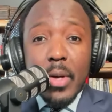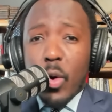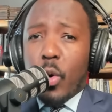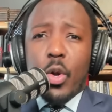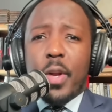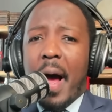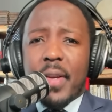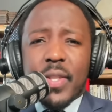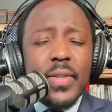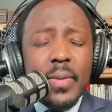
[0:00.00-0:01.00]

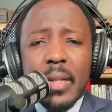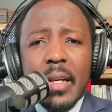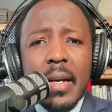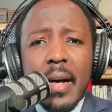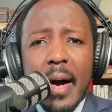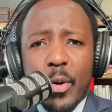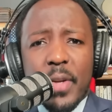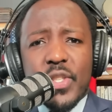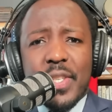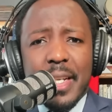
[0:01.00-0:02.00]
Colonizers are going to
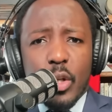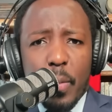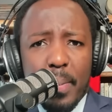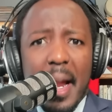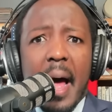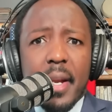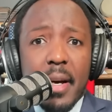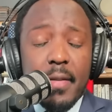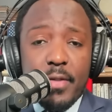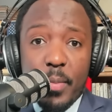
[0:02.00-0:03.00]
steal or plunder
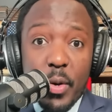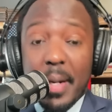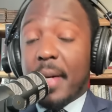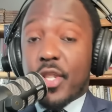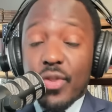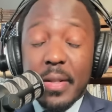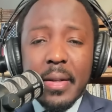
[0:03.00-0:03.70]
from your country.